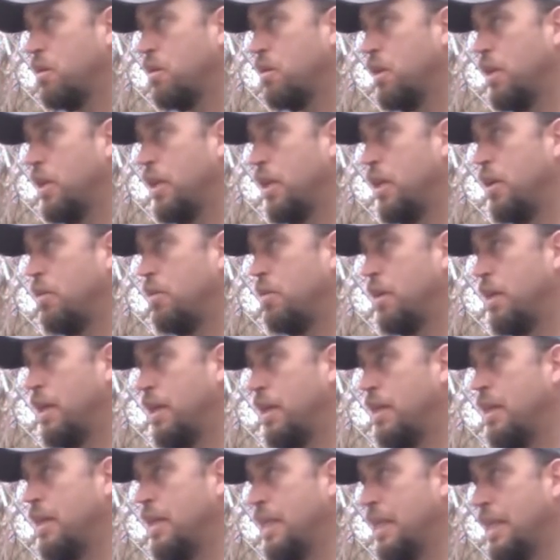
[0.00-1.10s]
You know, it,
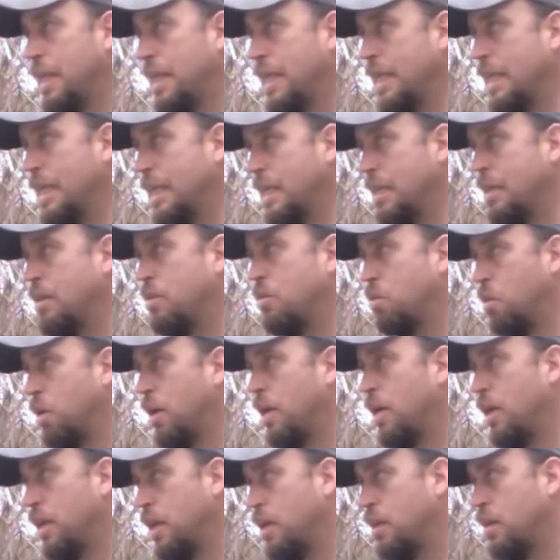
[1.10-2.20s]
it is what
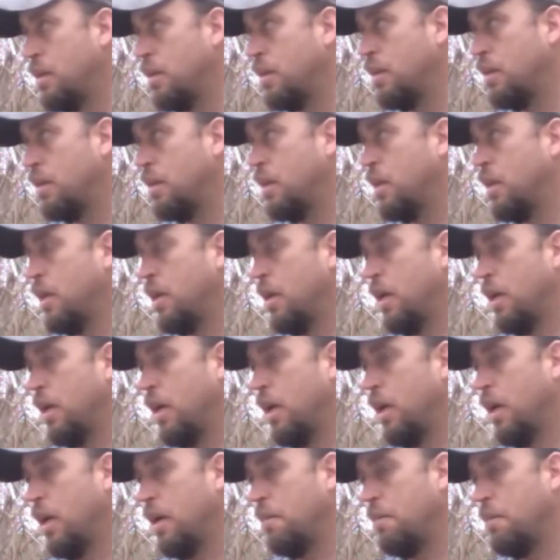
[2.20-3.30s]
it is.
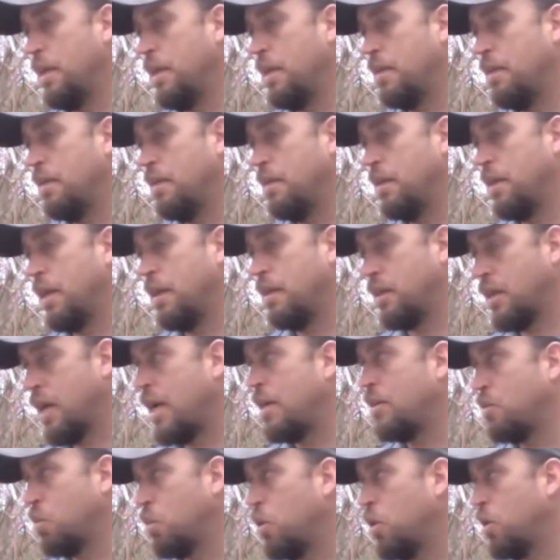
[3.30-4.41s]
Um, it's it's
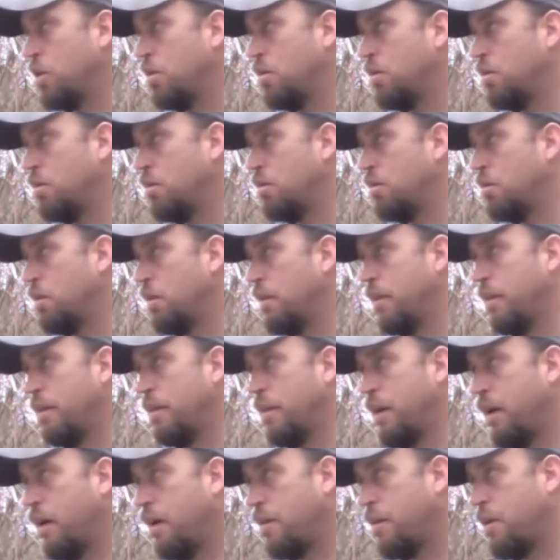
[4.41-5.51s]
God's word.
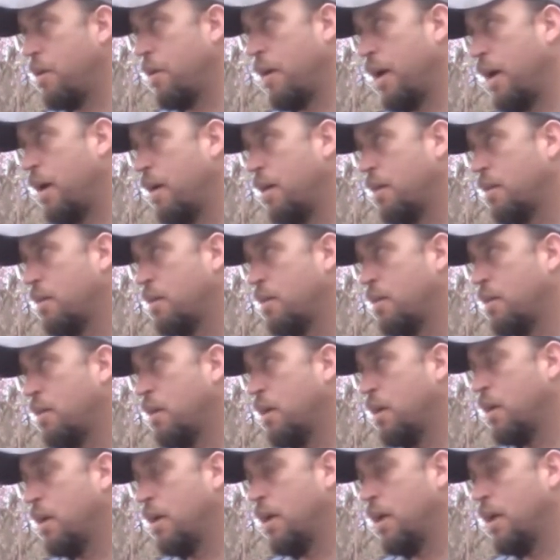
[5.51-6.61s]
There are no errors,
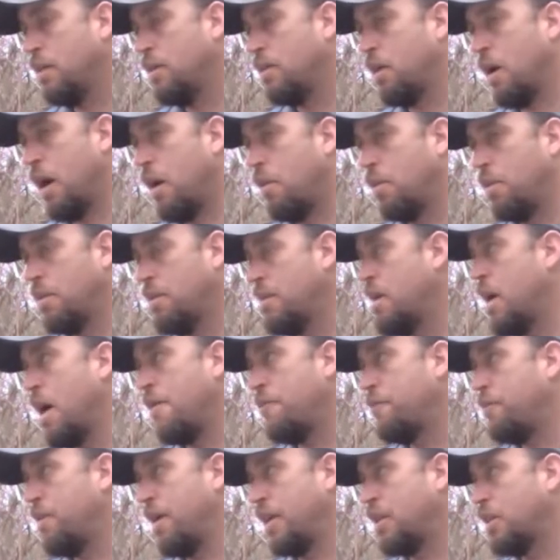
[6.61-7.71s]
and so I was not
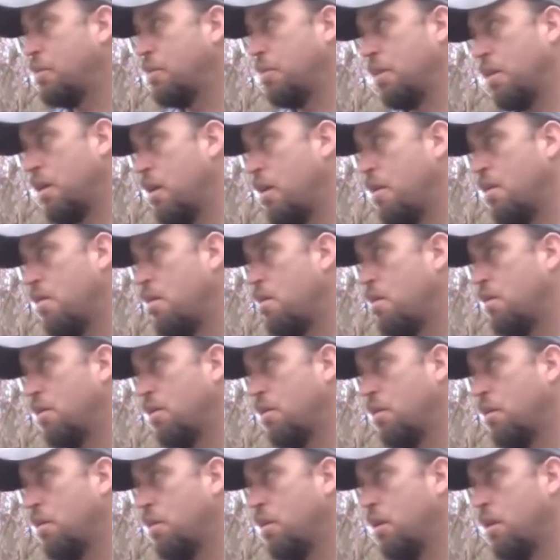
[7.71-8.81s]
flexible at all,
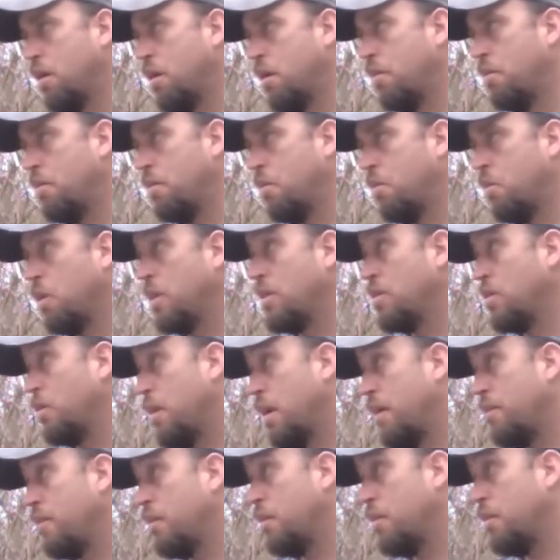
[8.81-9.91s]
uh, whatsoever.